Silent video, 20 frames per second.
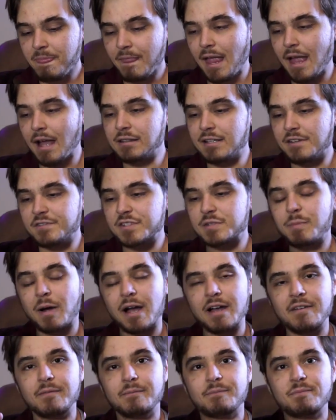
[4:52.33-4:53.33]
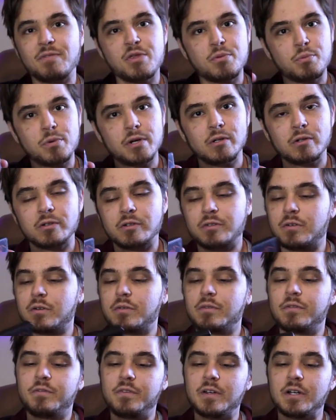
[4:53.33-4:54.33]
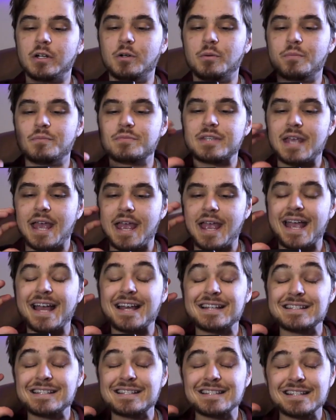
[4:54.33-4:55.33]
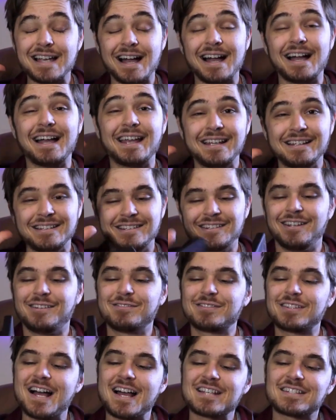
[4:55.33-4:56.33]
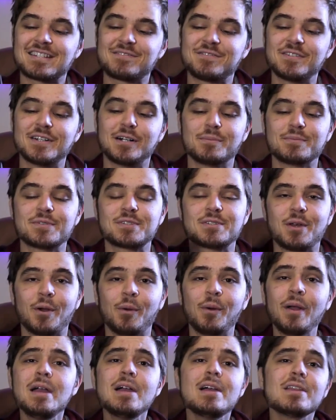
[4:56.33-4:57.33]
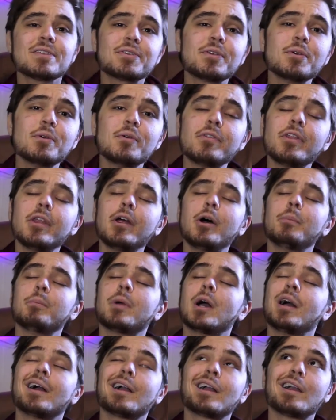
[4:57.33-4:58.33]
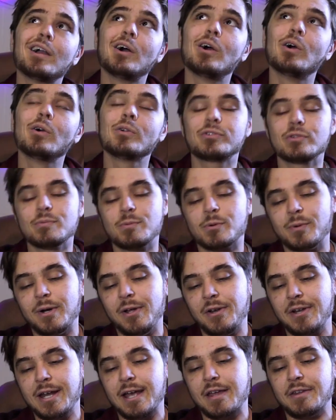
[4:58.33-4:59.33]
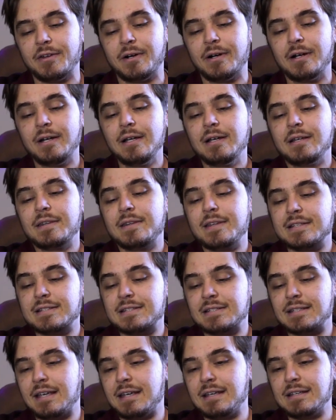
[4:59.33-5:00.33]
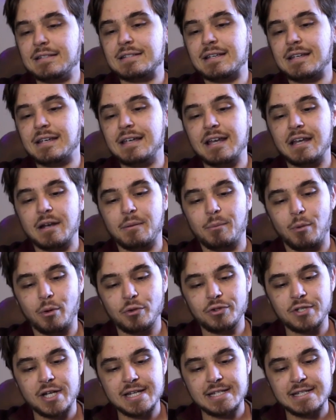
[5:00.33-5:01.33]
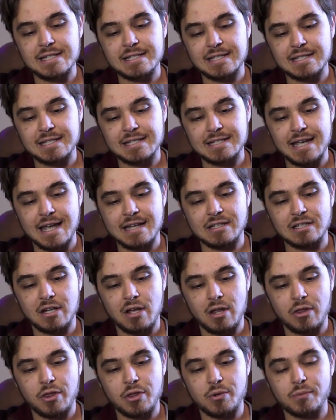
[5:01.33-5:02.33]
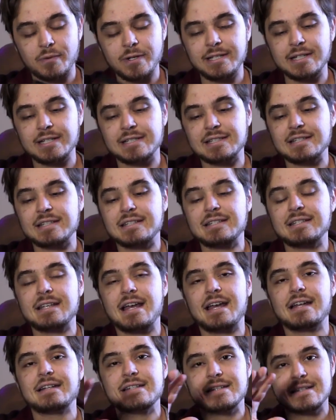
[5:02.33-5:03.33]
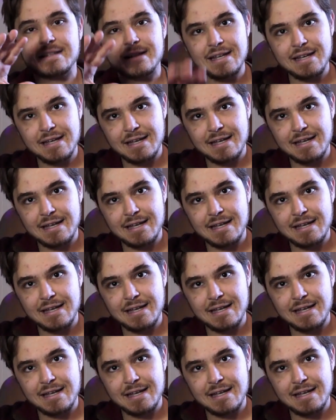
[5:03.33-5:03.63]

I love spy thriller films, and I love classic films, so the 2 of them go super well together. This is, again, a multi-disc set, a 3-disc set.